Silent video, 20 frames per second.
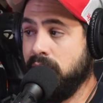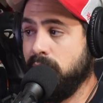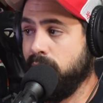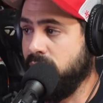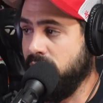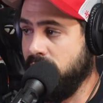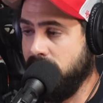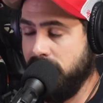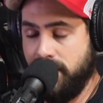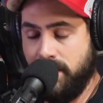
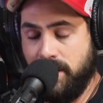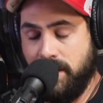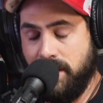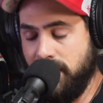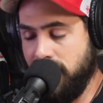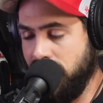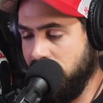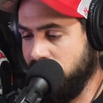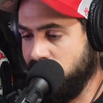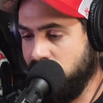But
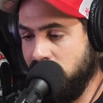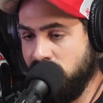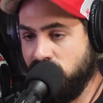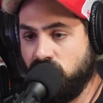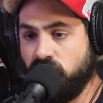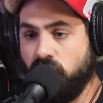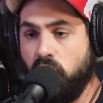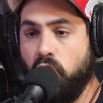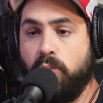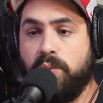it
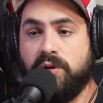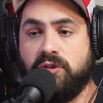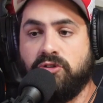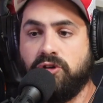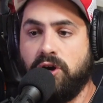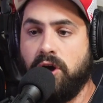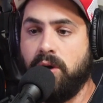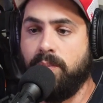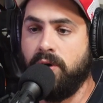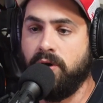just opens
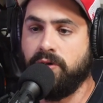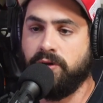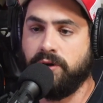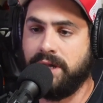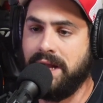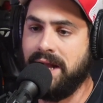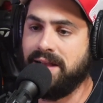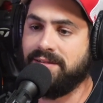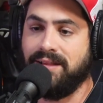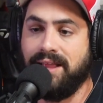up other
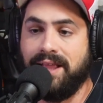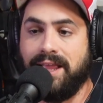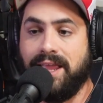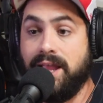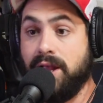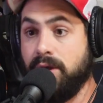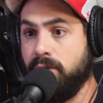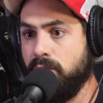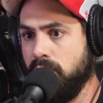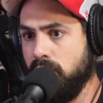guys like
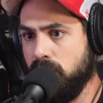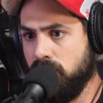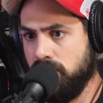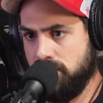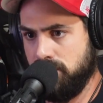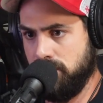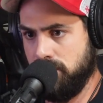Hero.